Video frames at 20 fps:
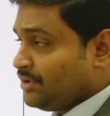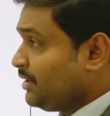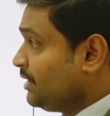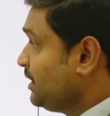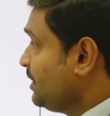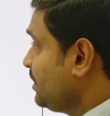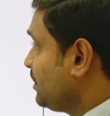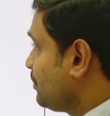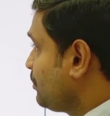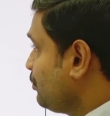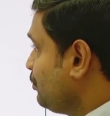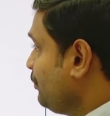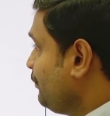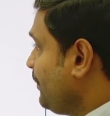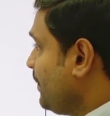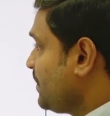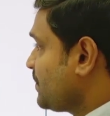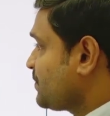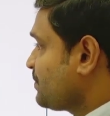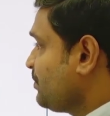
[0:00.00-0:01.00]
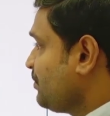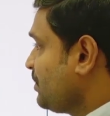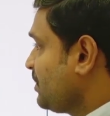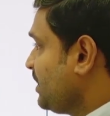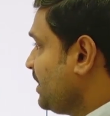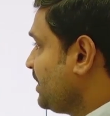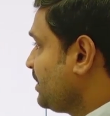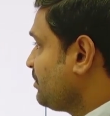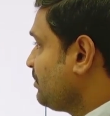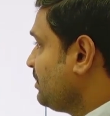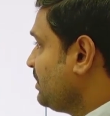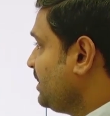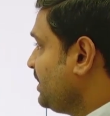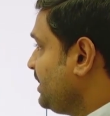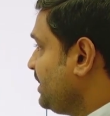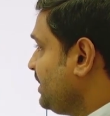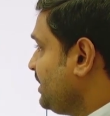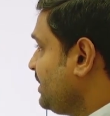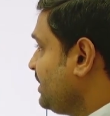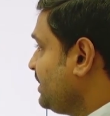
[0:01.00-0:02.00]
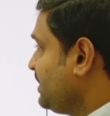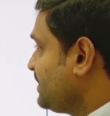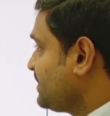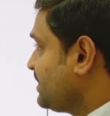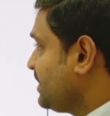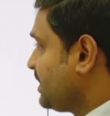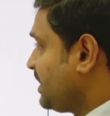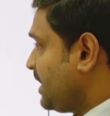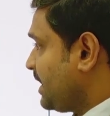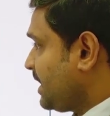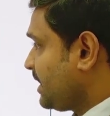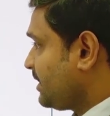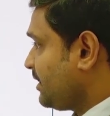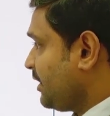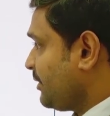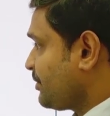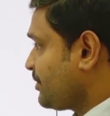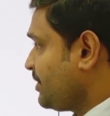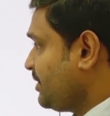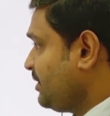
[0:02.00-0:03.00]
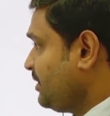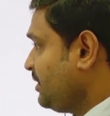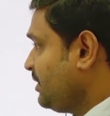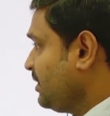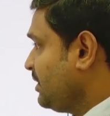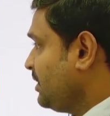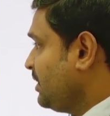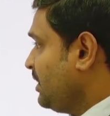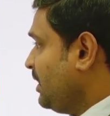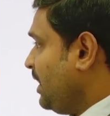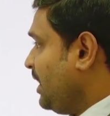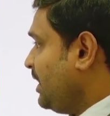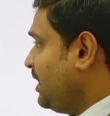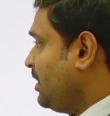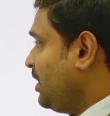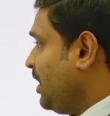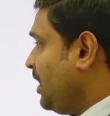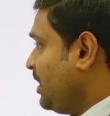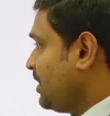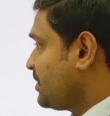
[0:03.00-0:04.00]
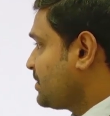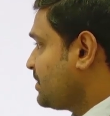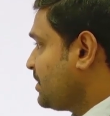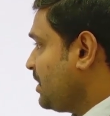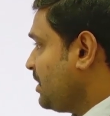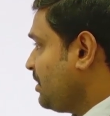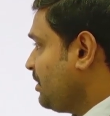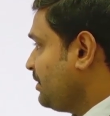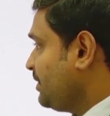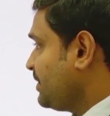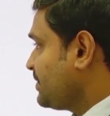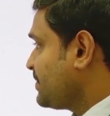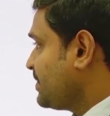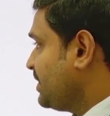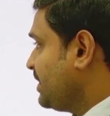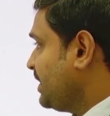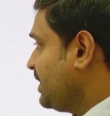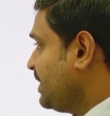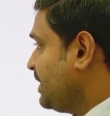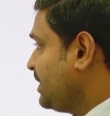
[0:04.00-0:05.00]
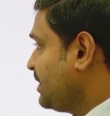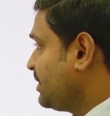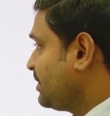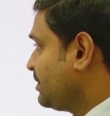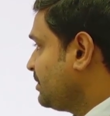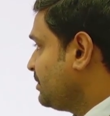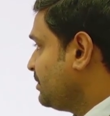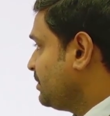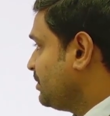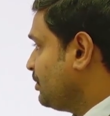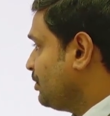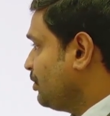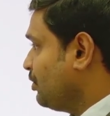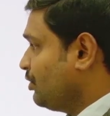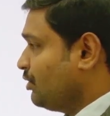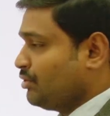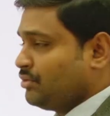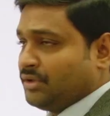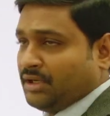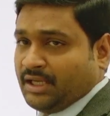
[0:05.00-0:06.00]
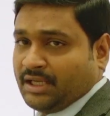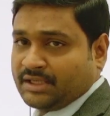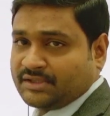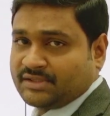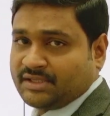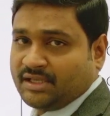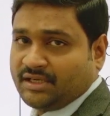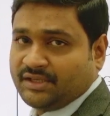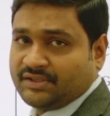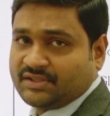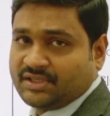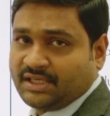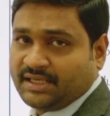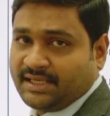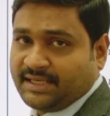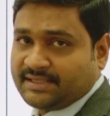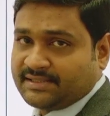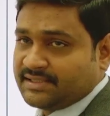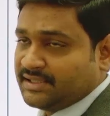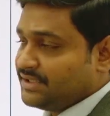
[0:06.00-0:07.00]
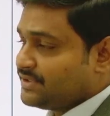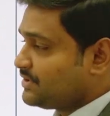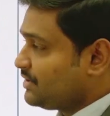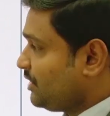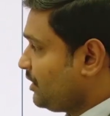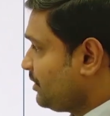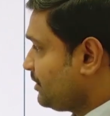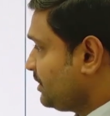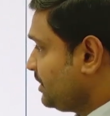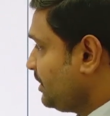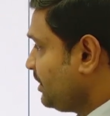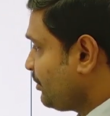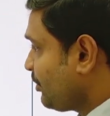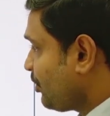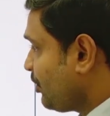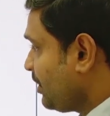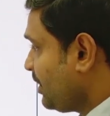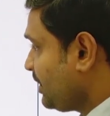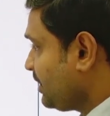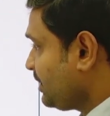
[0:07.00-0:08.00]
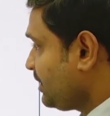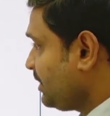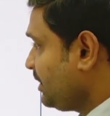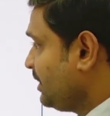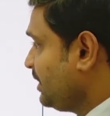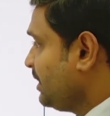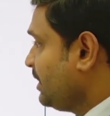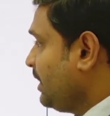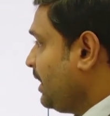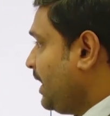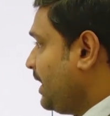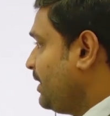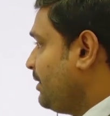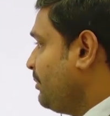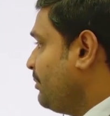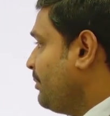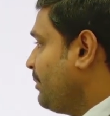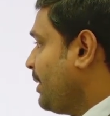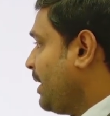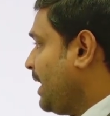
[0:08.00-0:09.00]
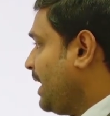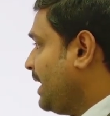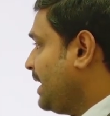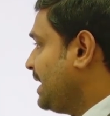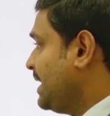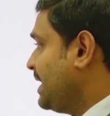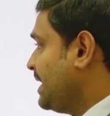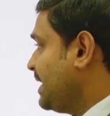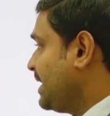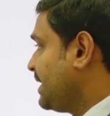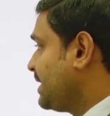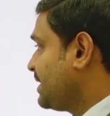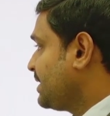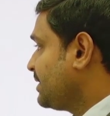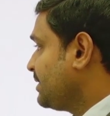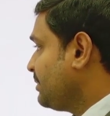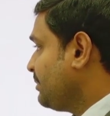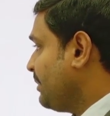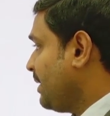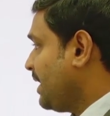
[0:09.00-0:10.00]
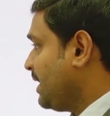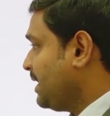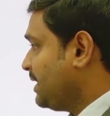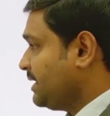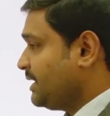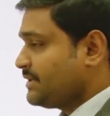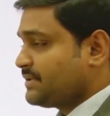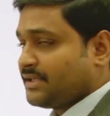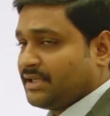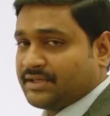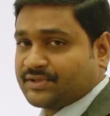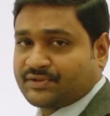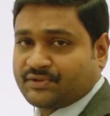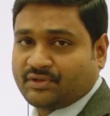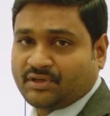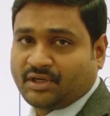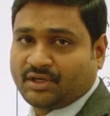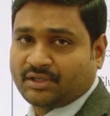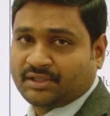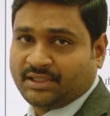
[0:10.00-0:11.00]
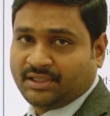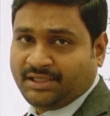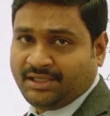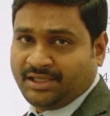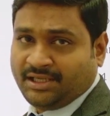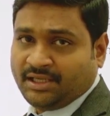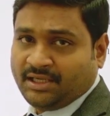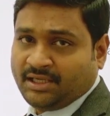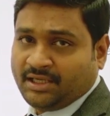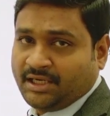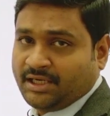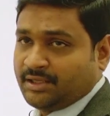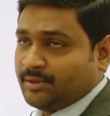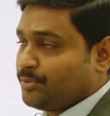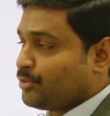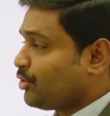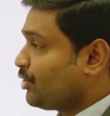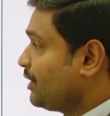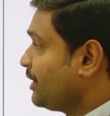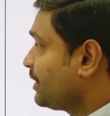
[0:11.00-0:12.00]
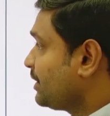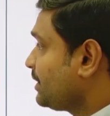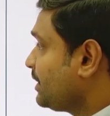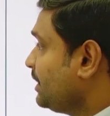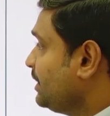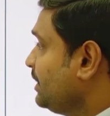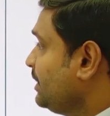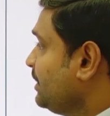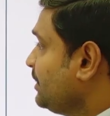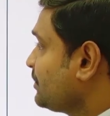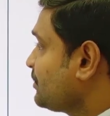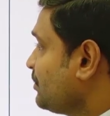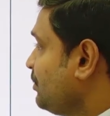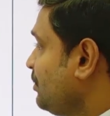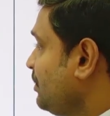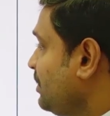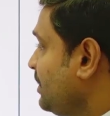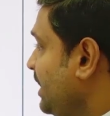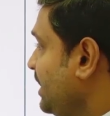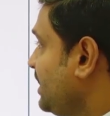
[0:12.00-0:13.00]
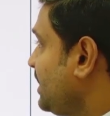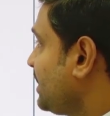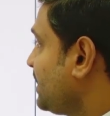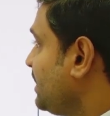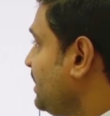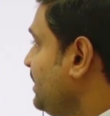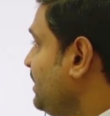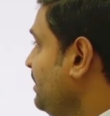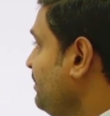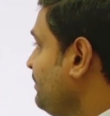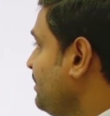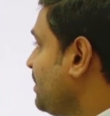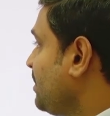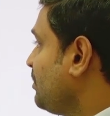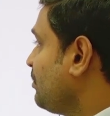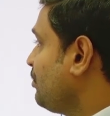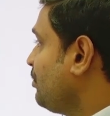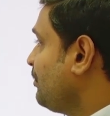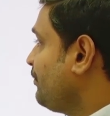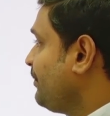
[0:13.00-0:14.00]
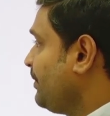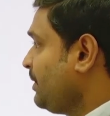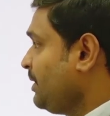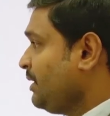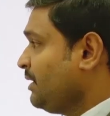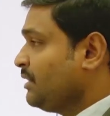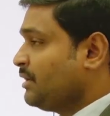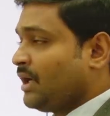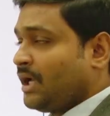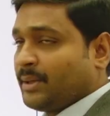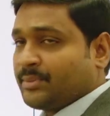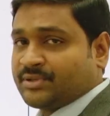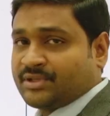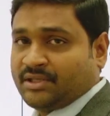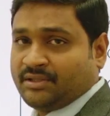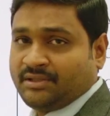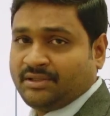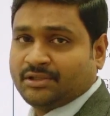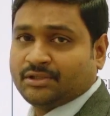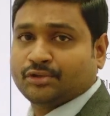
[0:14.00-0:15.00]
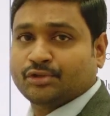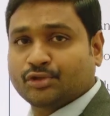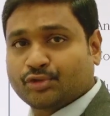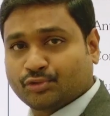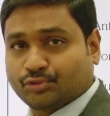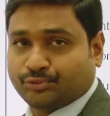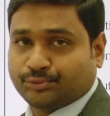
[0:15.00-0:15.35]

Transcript: 2-phosphoglycolate is the correct option. And oxaloacetate, no, oxaloacetic acid is not the product. And malate is also not the end product. So directly we can go for option 2.